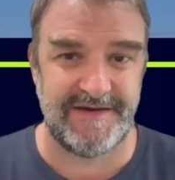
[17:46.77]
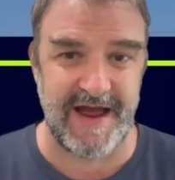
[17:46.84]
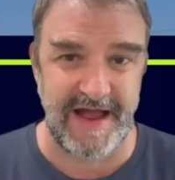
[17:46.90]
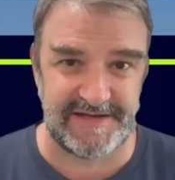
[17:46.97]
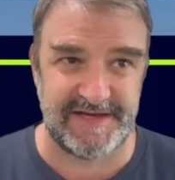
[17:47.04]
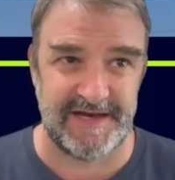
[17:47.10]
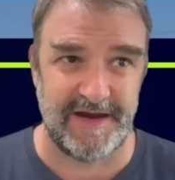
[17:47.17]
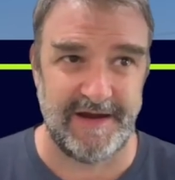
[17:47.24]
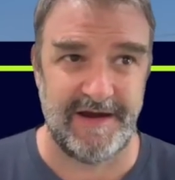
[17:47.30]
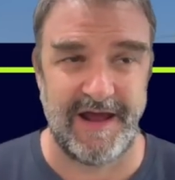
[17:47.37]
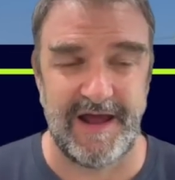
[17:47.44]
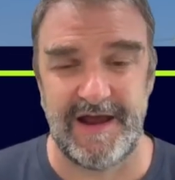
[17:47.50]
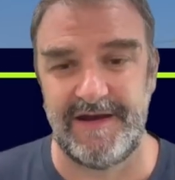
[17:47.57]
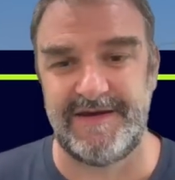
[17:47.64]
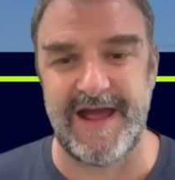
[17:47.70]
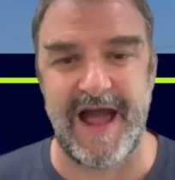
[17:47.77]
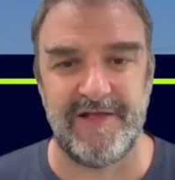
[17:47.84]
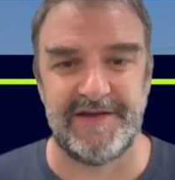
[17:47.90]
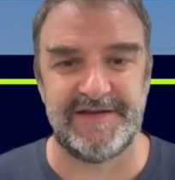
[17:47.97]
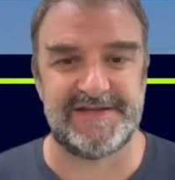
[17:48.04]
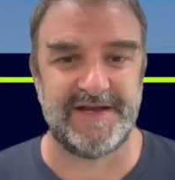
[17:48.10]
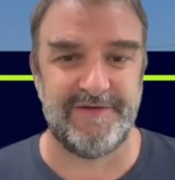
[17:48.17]
Denton in
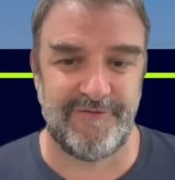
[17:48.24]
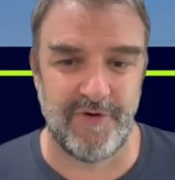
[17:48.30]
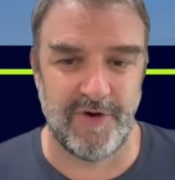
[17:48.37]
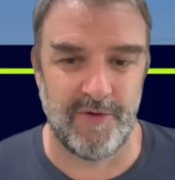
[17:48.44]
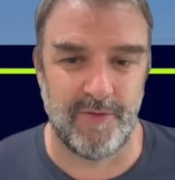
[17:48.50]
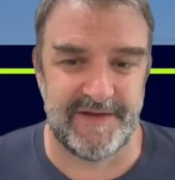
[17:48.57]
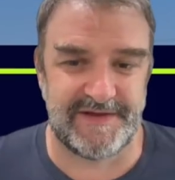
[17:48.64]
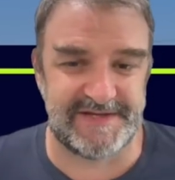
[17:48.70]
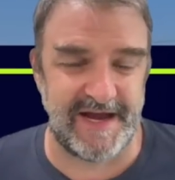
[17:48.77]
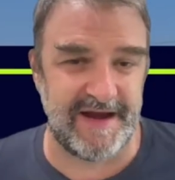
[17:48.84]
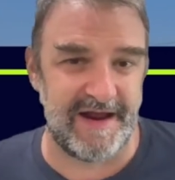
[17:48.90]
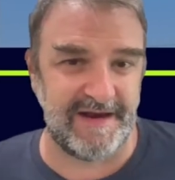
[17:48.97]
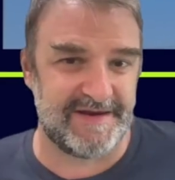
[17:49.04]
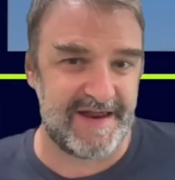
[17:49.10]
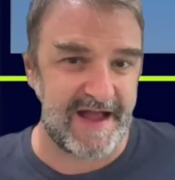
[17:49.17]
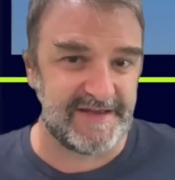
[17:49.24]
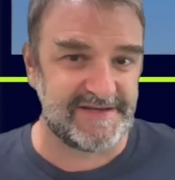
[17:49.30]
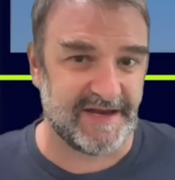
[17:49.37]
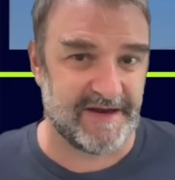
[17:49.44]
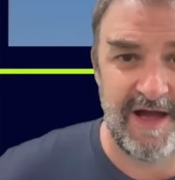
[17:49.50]
Dallas and Fort Worth. Signing Denton